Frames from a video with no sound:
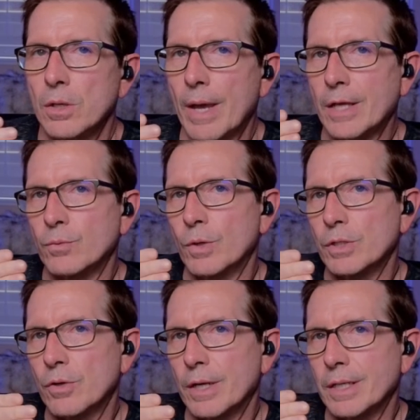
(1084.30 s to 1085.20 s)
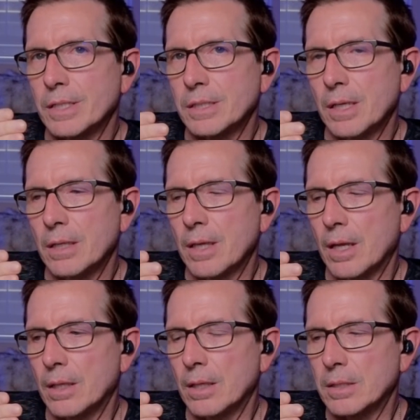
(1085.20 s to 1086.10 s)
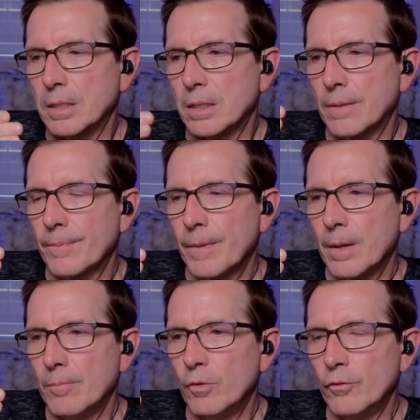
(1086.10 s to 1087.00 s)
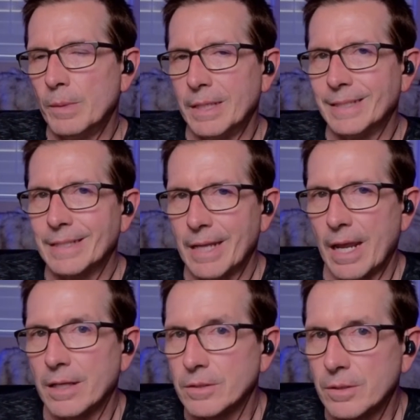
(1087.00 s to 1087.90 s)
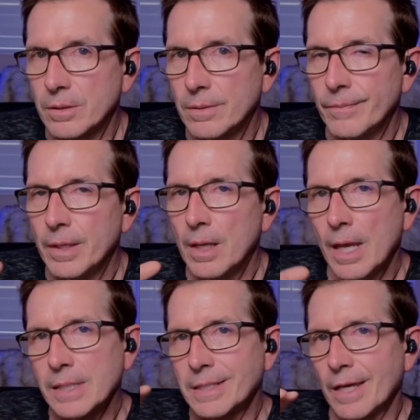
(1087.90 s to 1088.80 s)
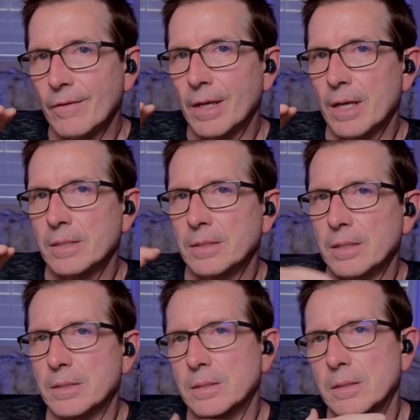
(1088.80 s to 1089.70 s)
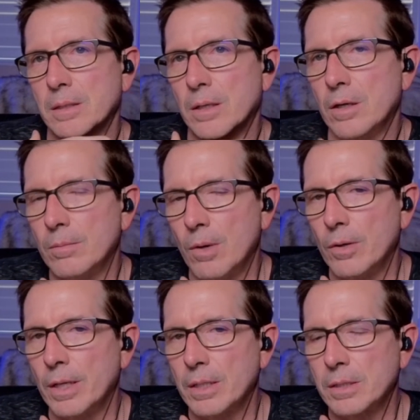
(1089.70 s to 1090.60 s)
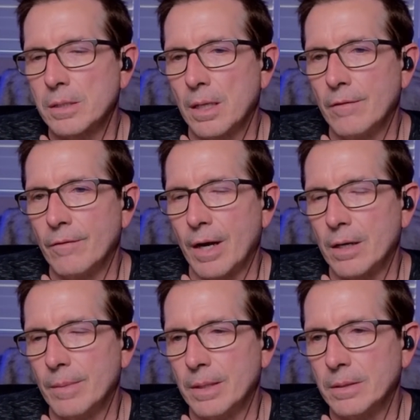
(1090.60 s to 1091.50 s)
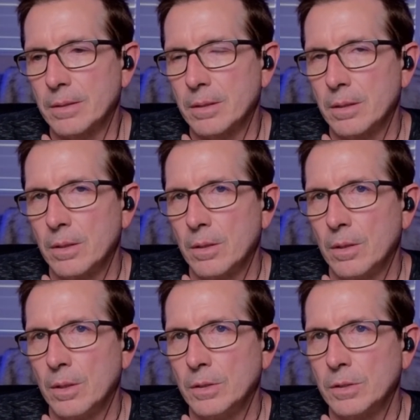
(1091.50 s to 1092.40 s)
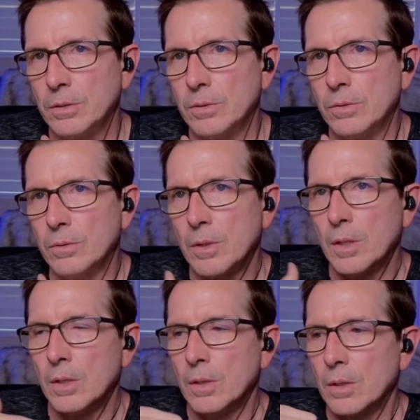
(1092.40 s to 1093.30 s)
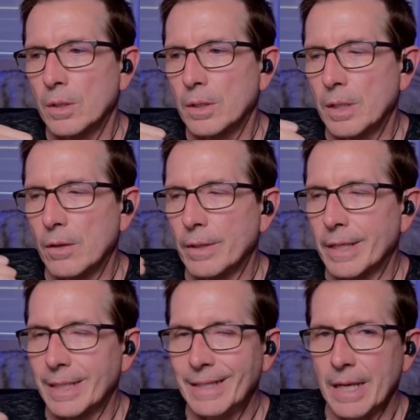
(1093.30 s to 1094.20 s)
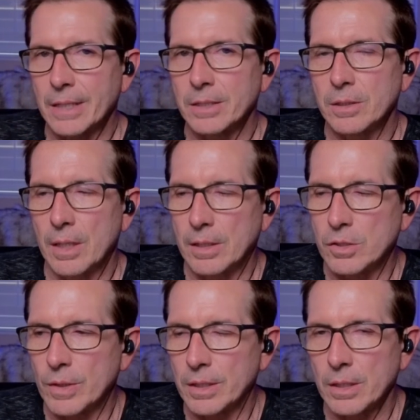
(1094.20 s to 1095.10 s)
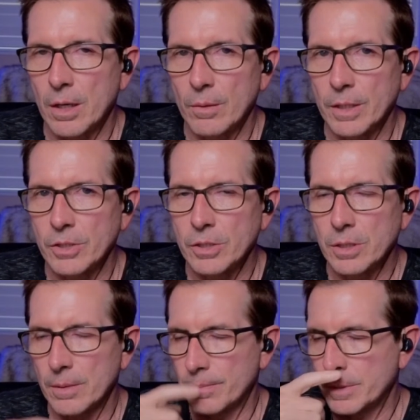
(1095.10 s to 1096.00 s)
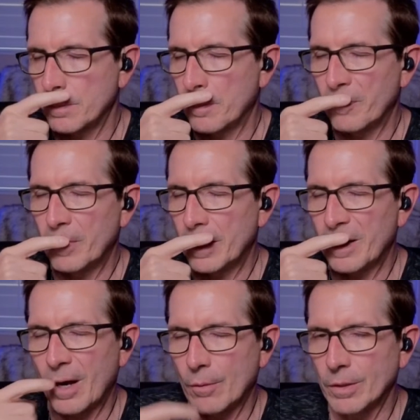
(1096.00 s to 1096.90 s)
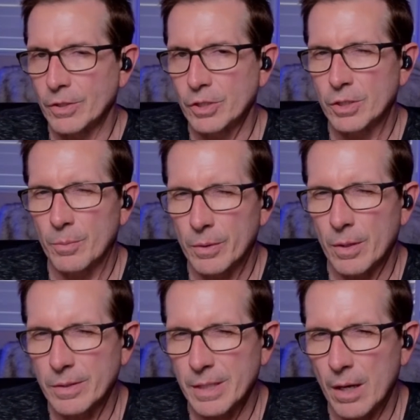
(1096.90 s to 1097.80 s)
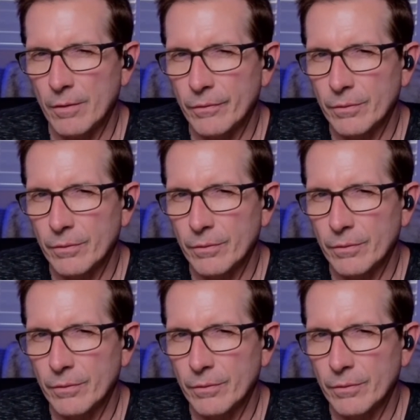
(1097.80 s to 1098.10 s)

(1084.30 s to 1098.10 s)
as we're starting to see that this movement into Cancer is giving us this harmonious environment to not only connect and strengthen our relationships, but our relationship with ourselves.